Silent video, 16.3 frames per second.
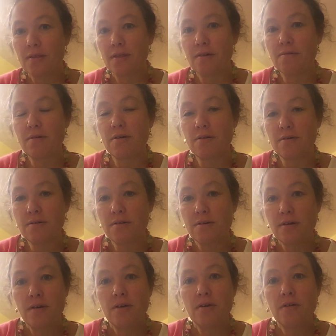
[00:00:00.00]
There are
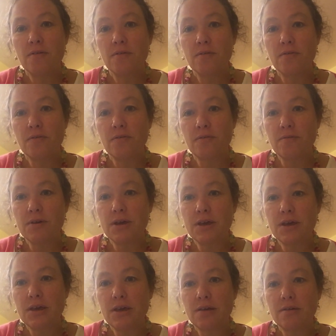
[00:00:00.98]

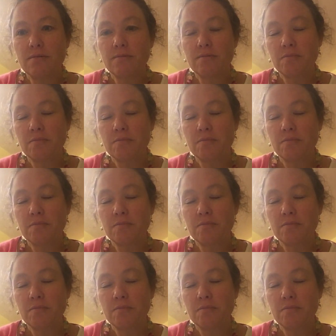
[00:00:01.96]
three,